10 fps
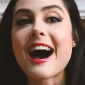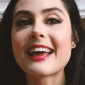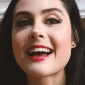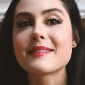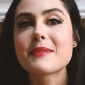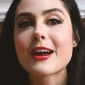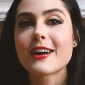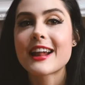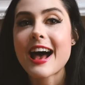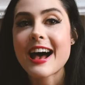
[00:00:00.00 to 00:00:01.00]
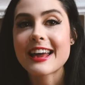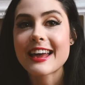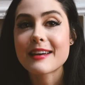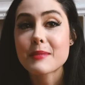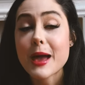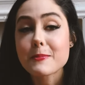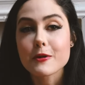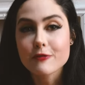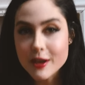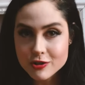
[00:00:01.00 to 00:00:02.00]
Hi, I'm Maren. I am a
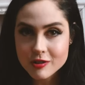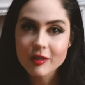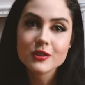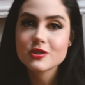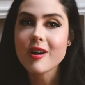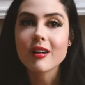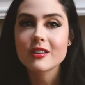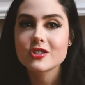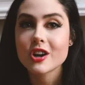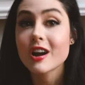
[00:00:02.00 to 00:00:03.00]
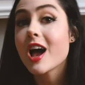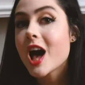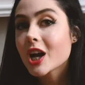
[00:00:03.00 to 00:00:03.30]
professional astrologer,